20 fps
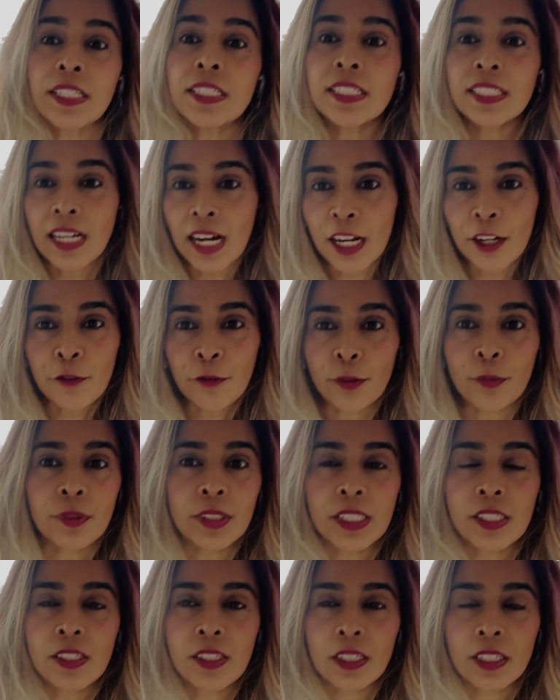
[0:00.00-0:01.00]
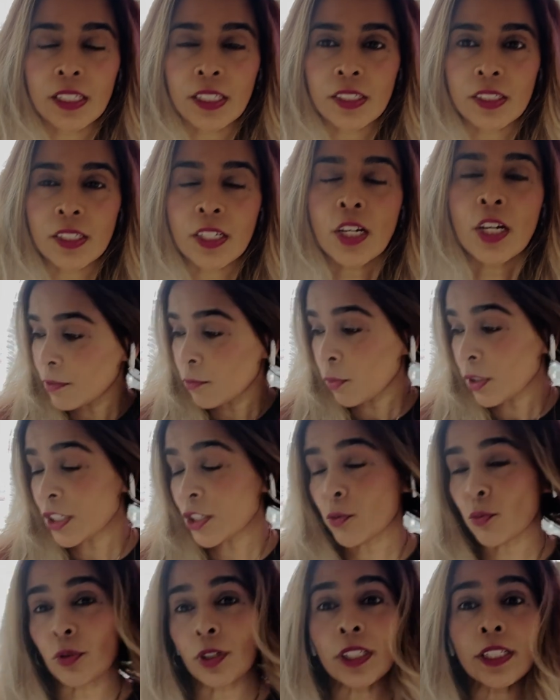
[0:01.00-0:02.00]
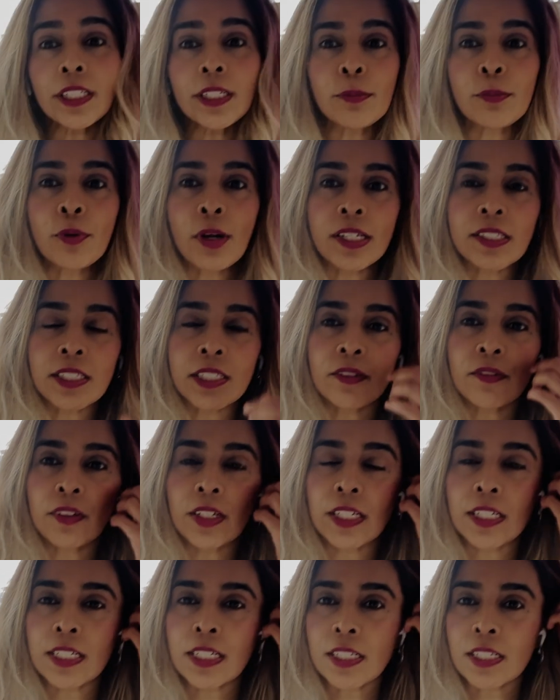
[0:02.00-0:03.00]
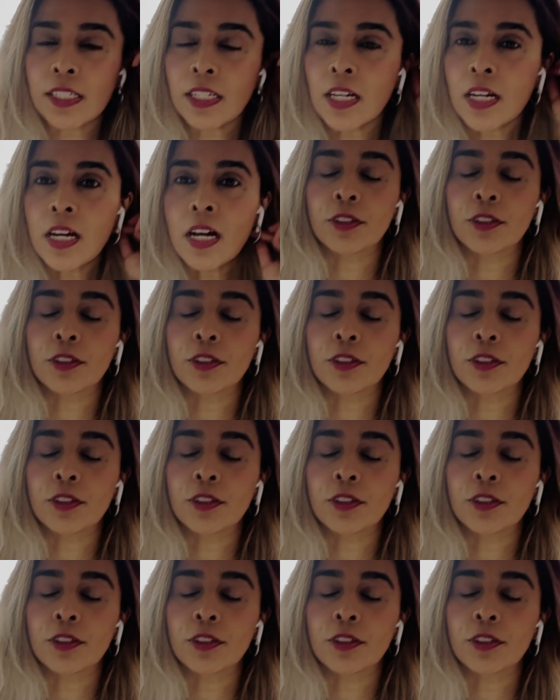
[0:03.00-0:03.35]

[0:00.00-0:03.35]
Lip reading: die from these things. What's really impressive is